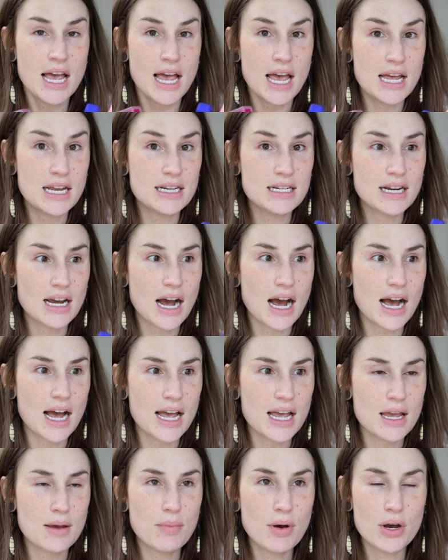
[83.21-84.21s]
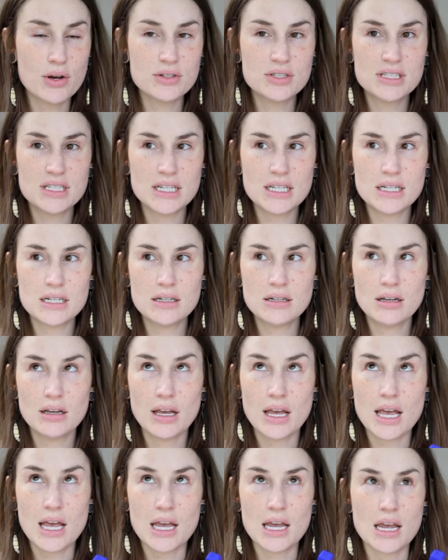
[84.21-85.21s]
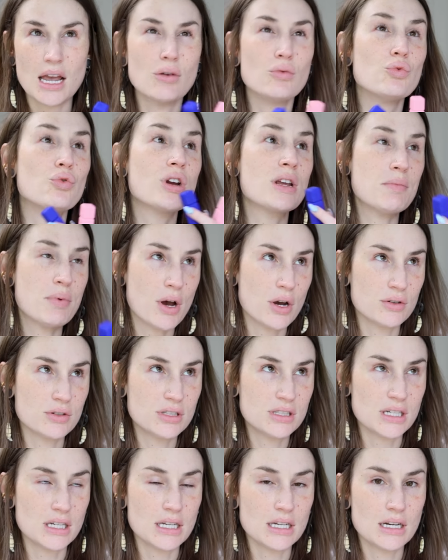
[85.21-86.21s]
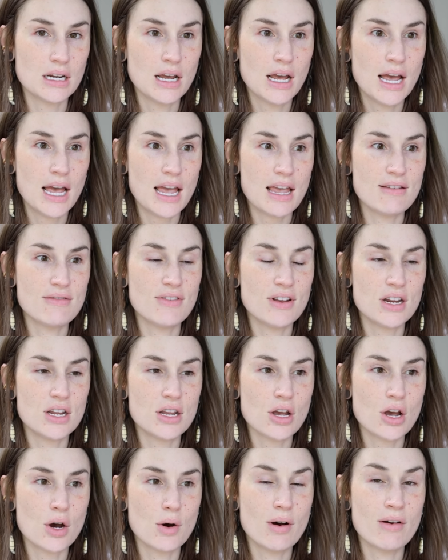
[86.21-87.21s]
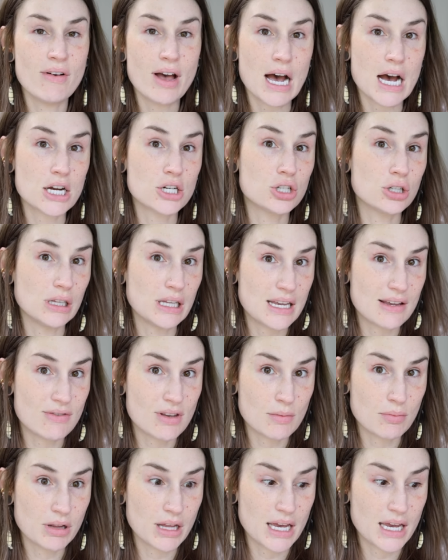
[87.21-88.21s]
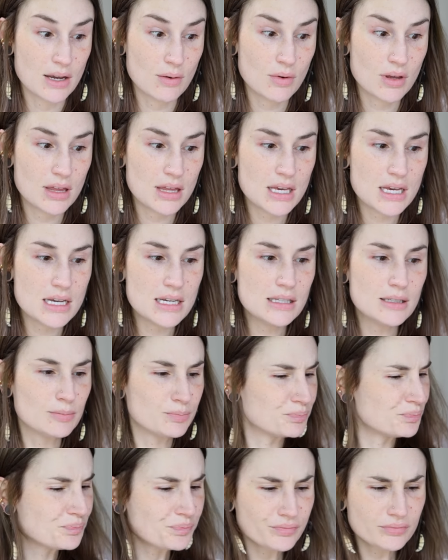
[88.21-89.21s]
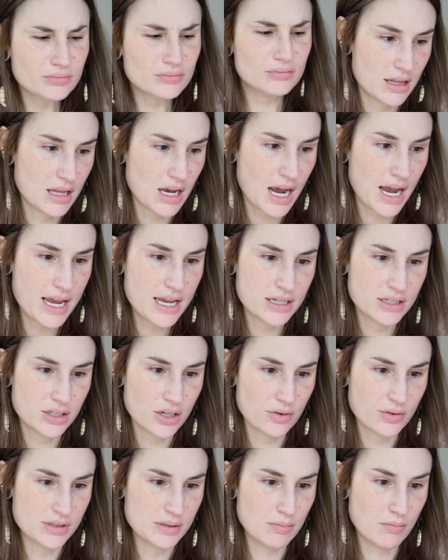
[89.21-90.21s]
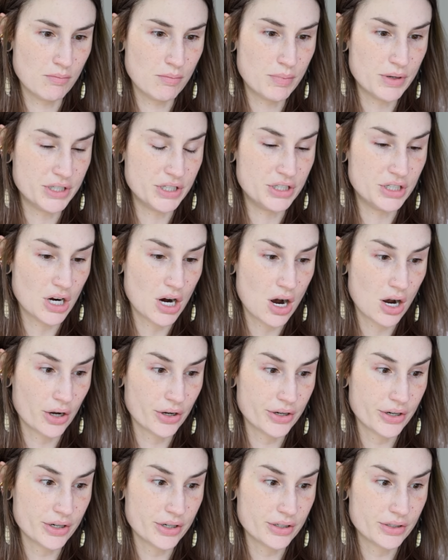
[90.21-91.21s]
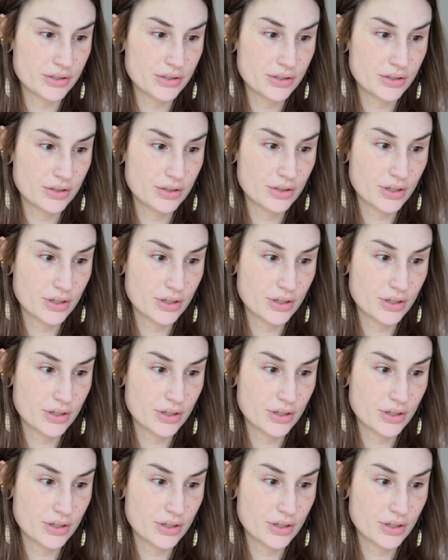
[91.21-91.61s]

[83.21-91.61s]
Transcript: And I posted a, I reposted a video of Ash Levy playing with these. The ISO is bedonkers.